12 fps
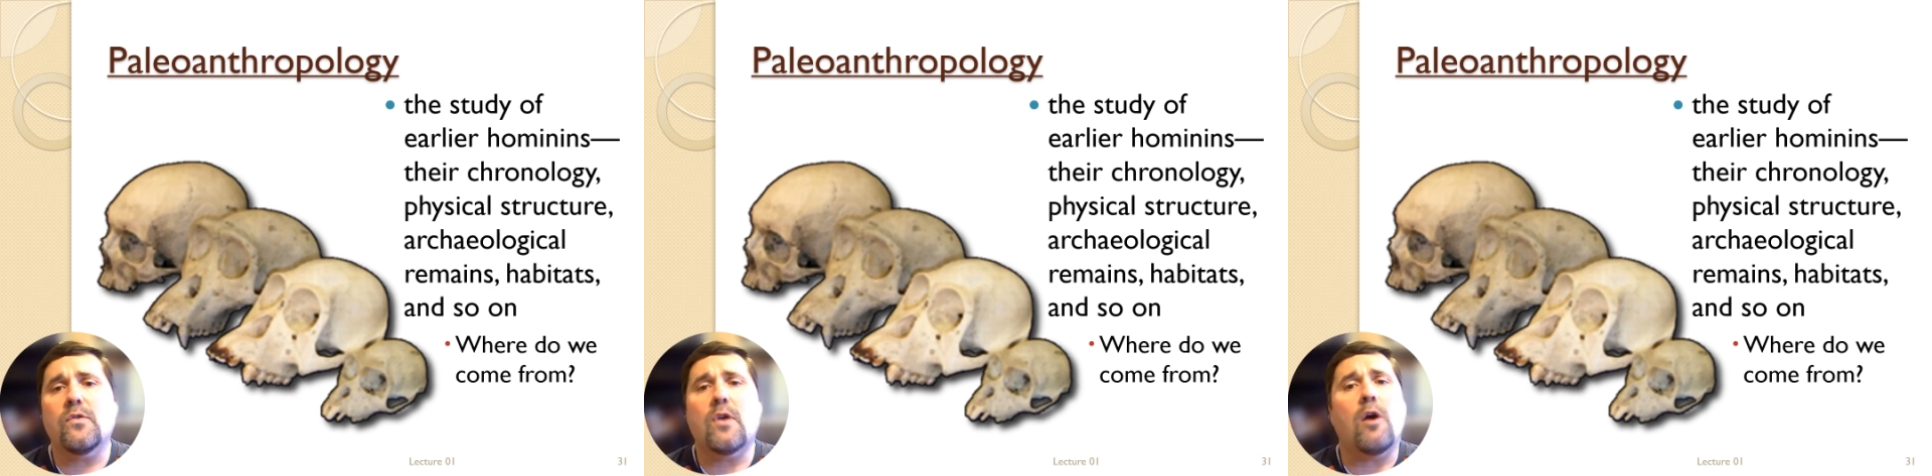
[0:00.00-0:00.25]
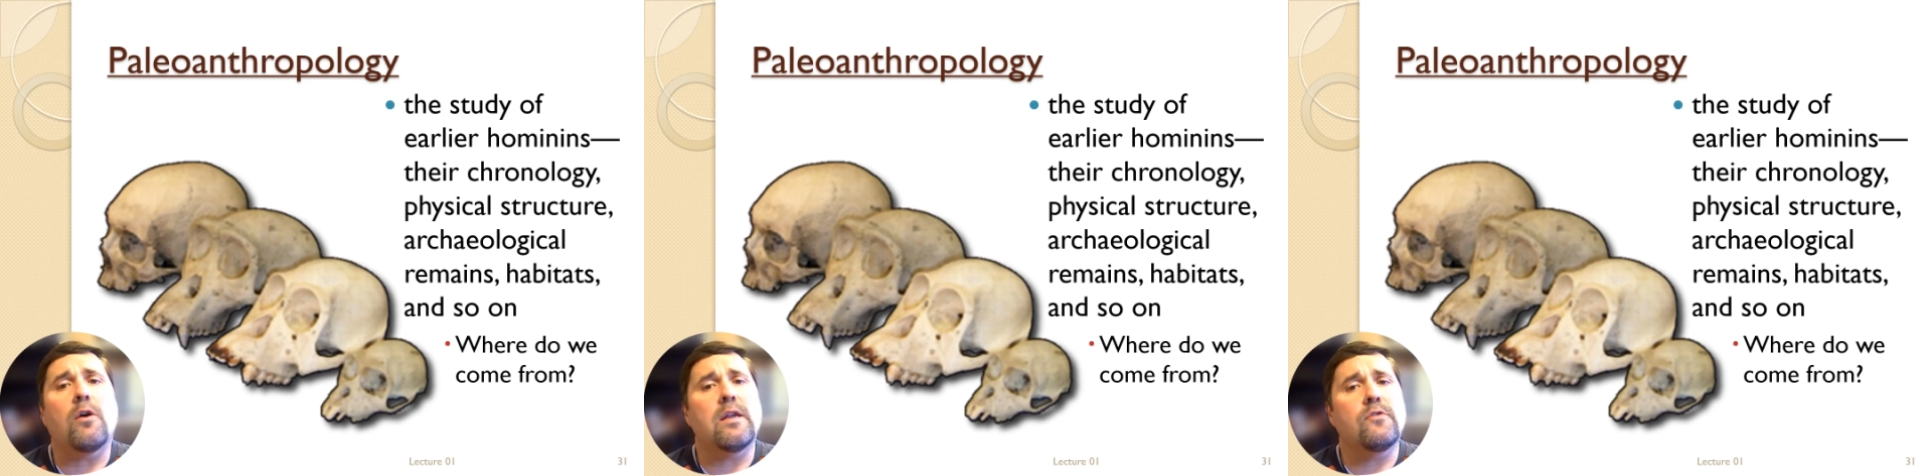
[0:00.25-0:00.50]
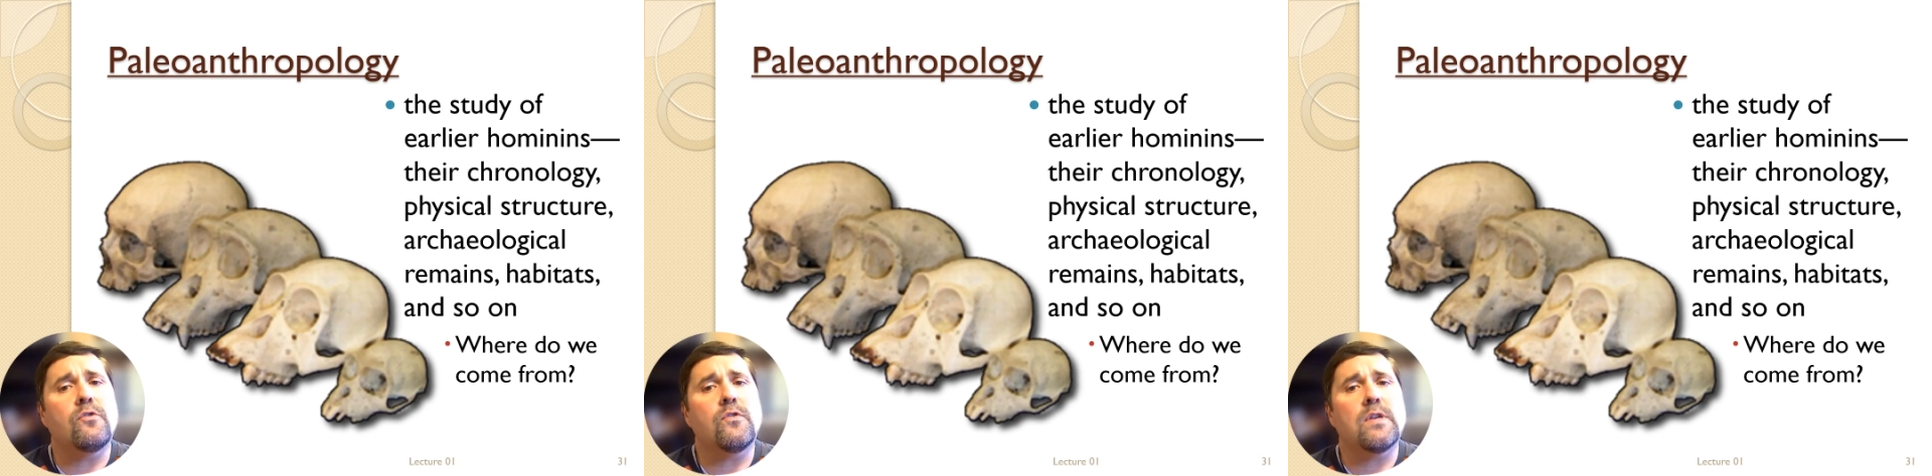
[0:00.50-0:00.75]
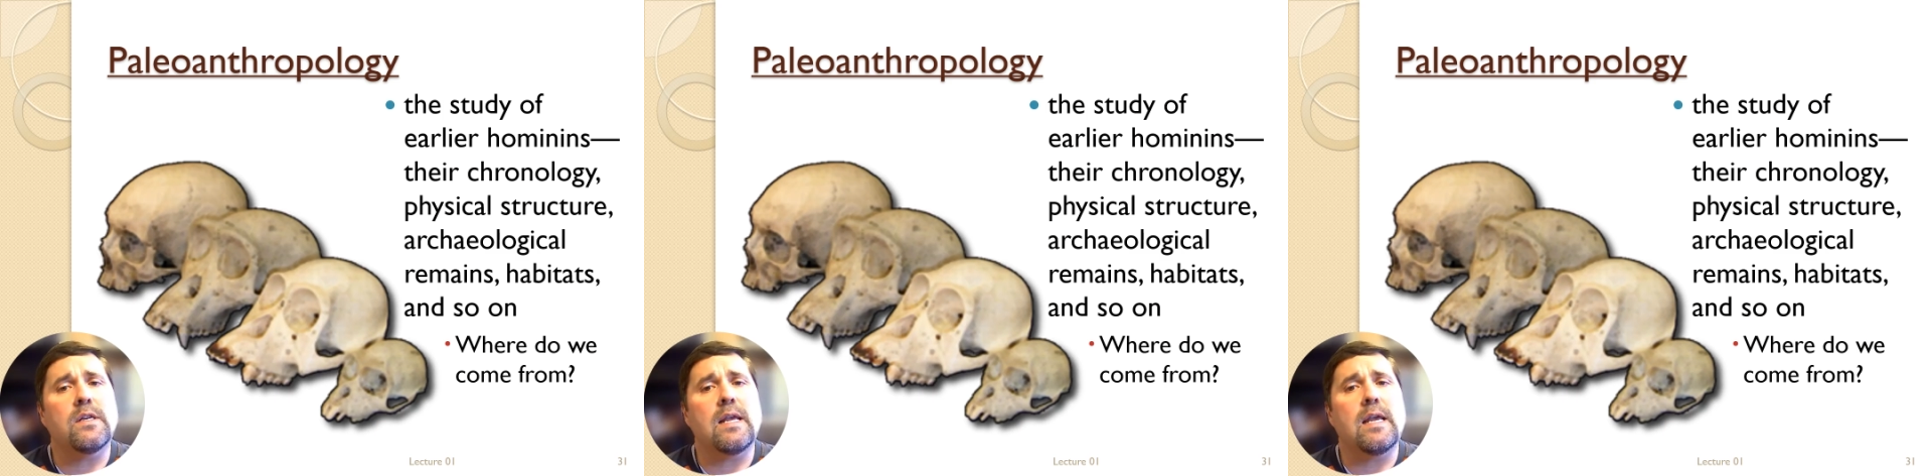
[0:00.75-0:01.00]
are
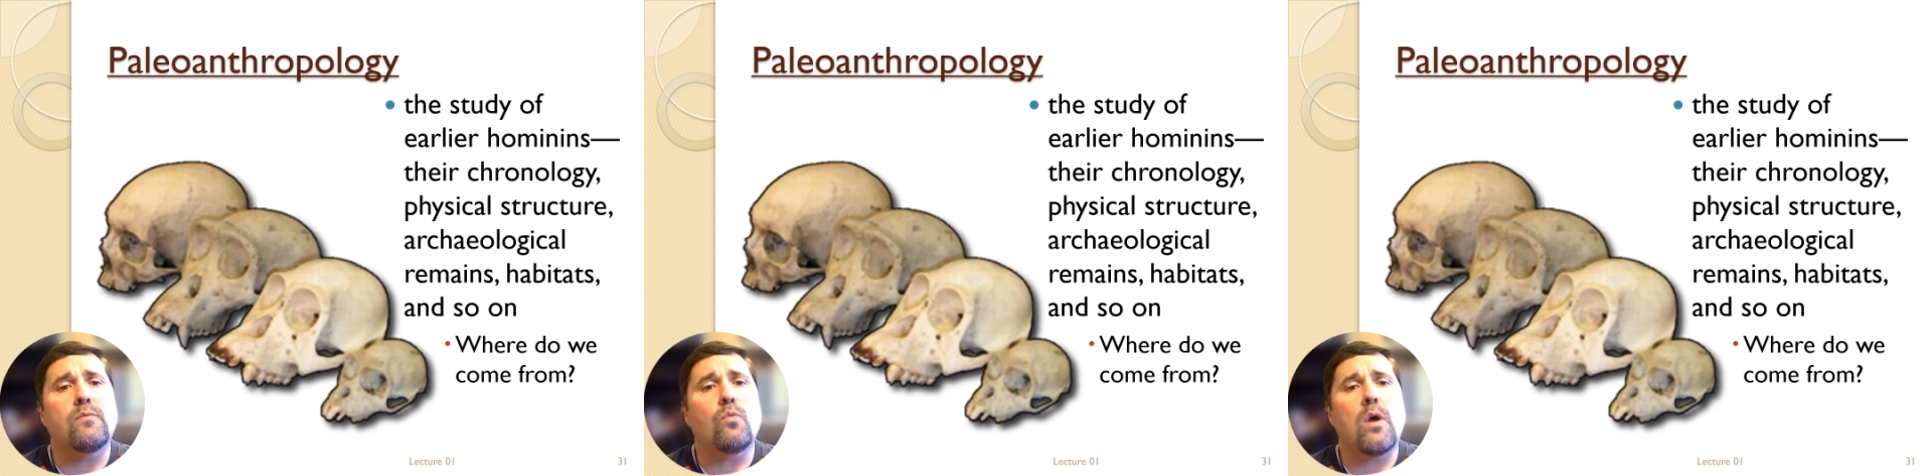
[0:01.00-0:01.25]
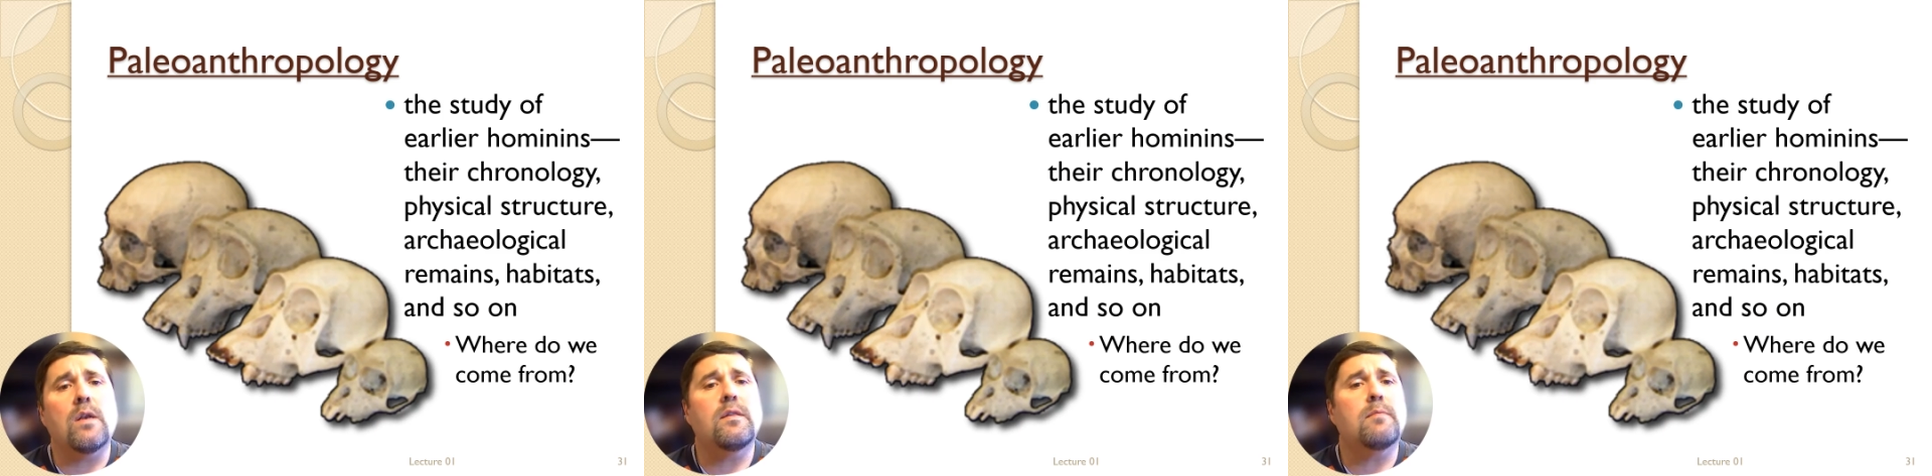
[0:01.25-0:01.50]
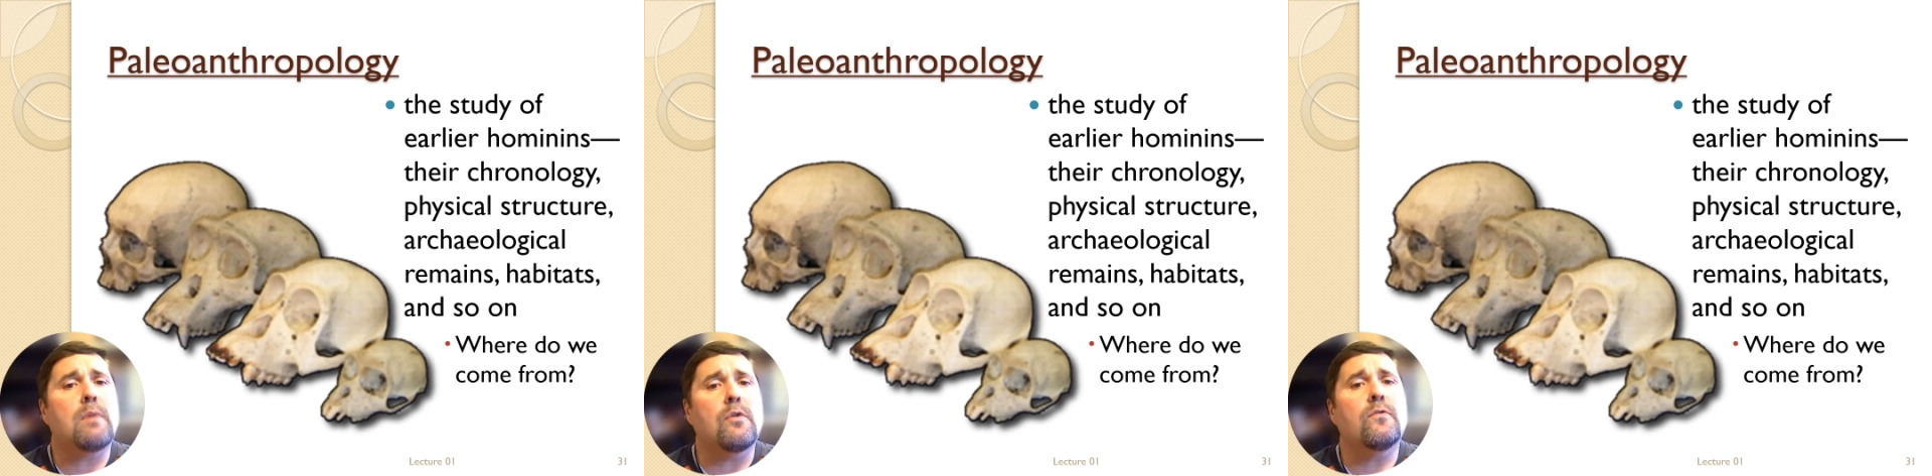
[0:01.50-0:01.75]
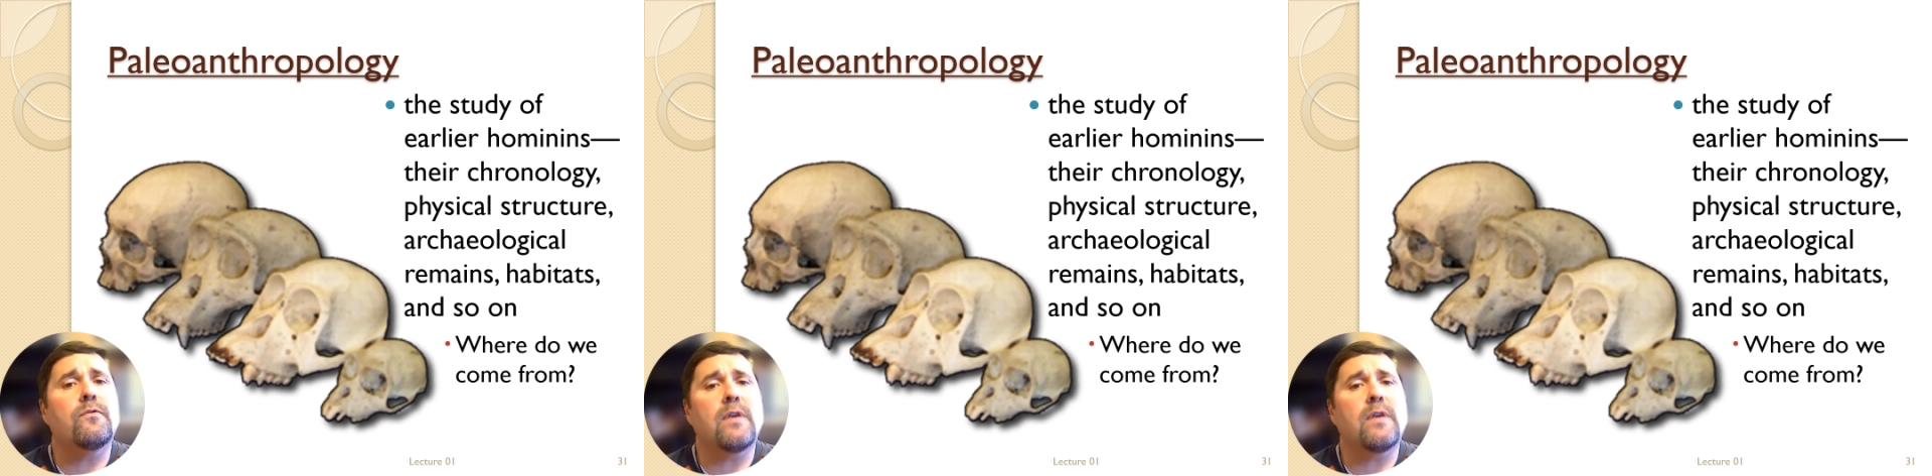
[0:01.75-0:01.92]
interested in one of the most